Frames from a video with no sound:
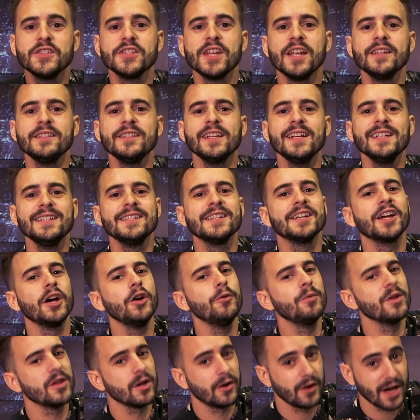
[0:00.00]
Sunday, to go
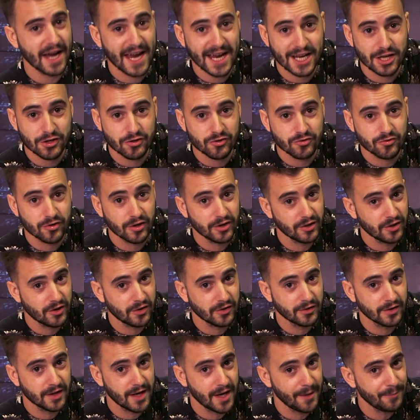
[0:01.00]
with our extra
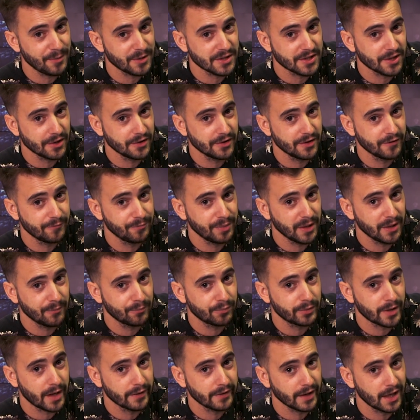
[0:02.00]
long episode of Big
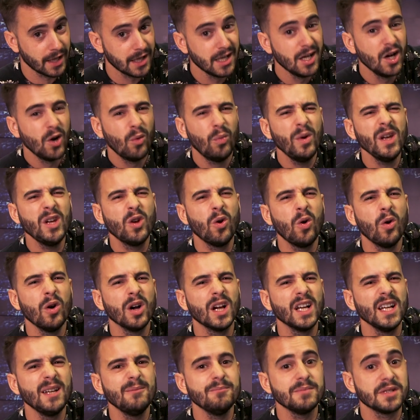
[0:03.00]
Brother, we caught a
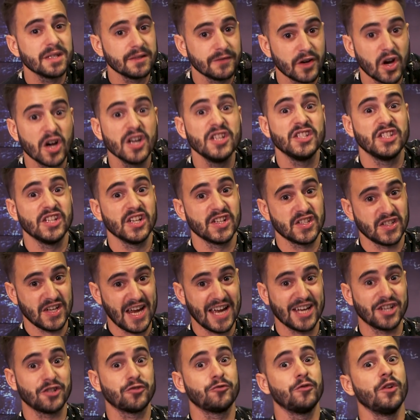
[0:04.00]
glimpse of Isaac's
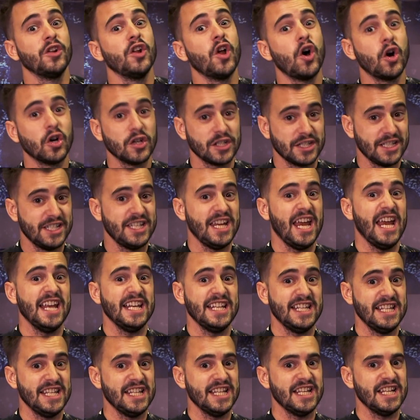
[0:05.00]
extra long.
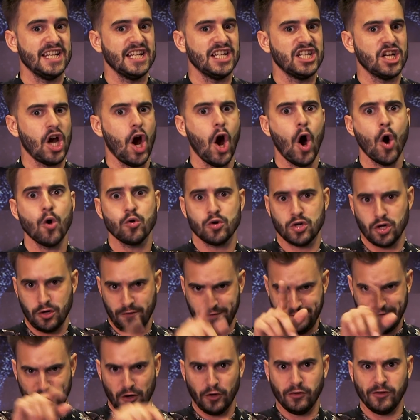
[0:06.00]
Oh, you
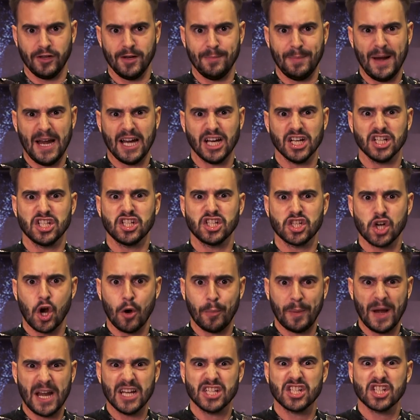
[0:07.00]
filthy beggar,
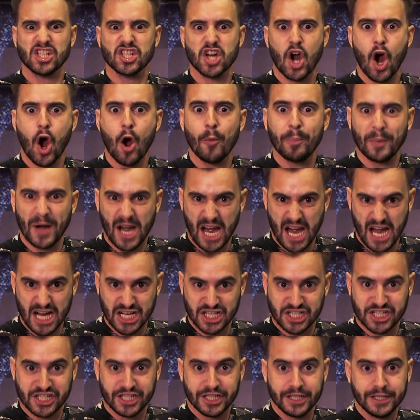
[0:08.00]
stop it, stop
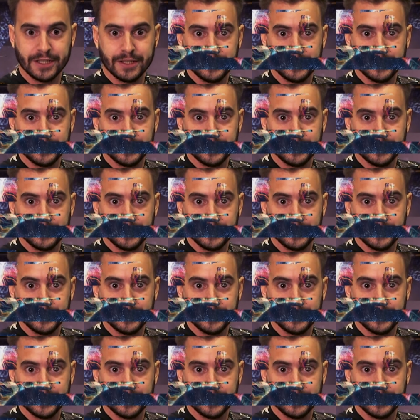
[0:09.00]
it!